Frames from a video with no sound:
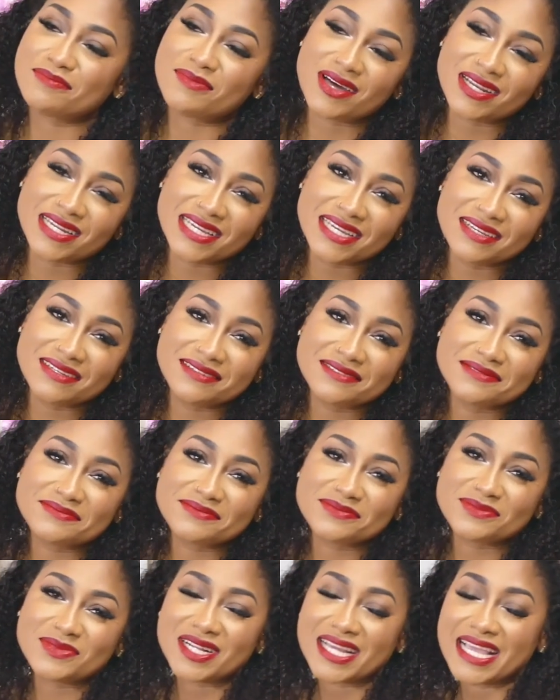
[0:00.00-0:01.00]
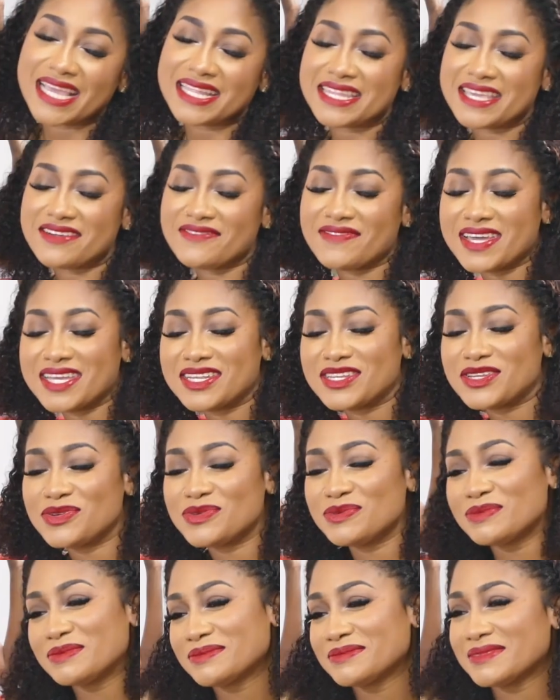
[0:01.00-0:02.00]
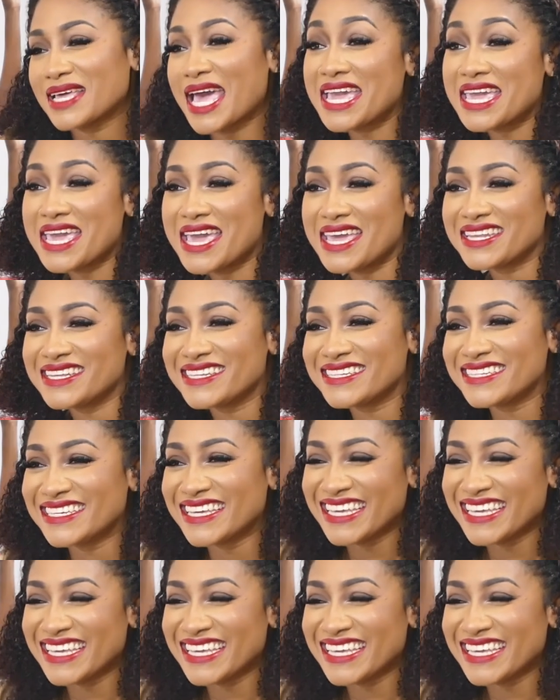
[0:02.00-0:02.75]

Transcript: Bonnie, where can they find you? Again.